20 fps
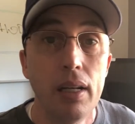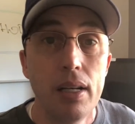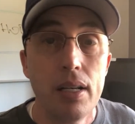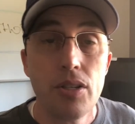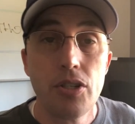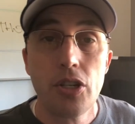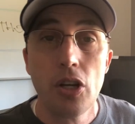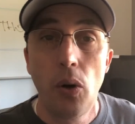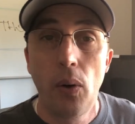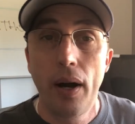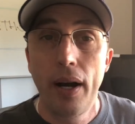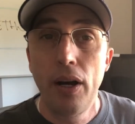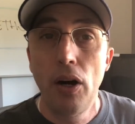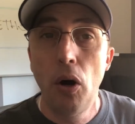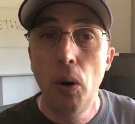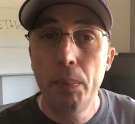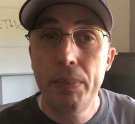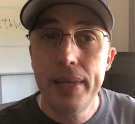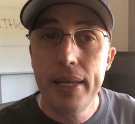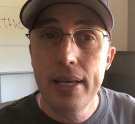So I
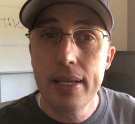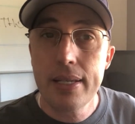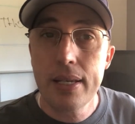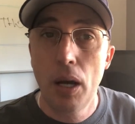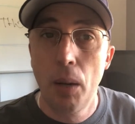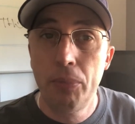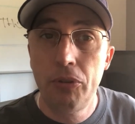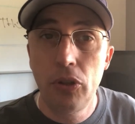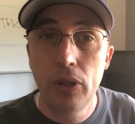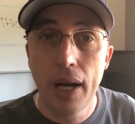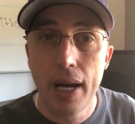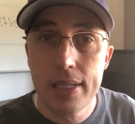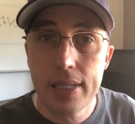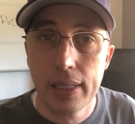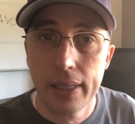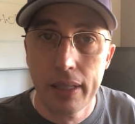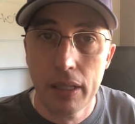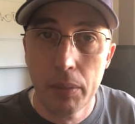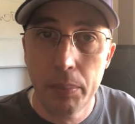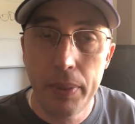hope this helps you guys a
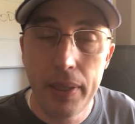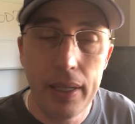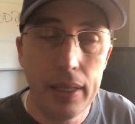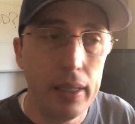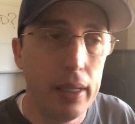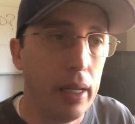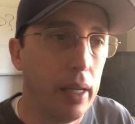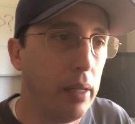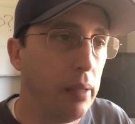little bit